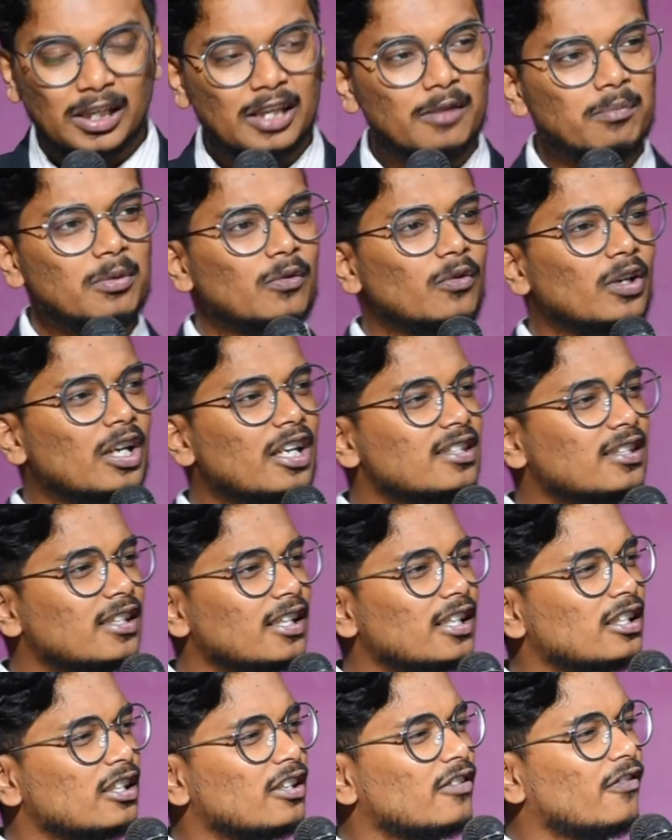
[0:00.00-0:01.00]
Believe me when I
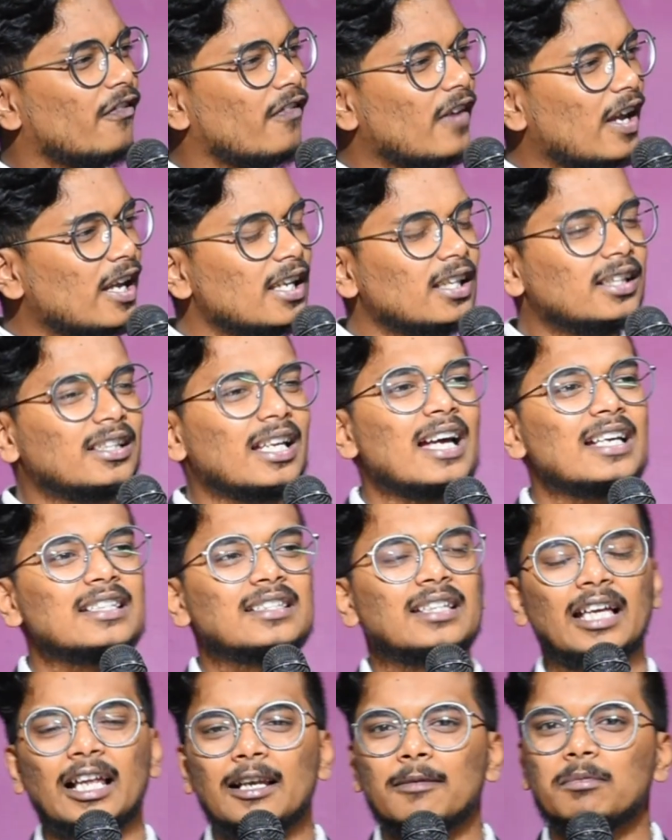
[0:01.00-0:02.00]
say this, faith
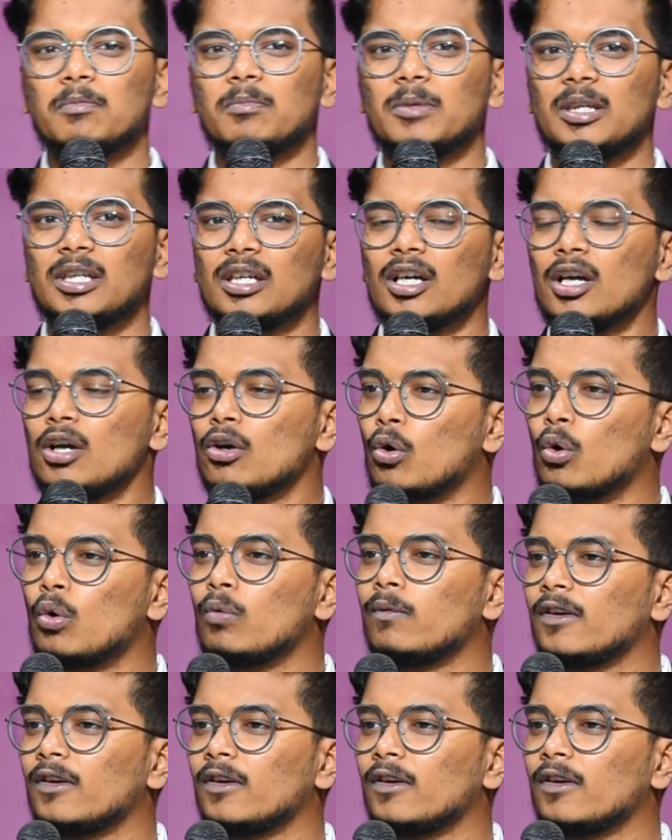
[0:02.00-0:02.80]
has helped me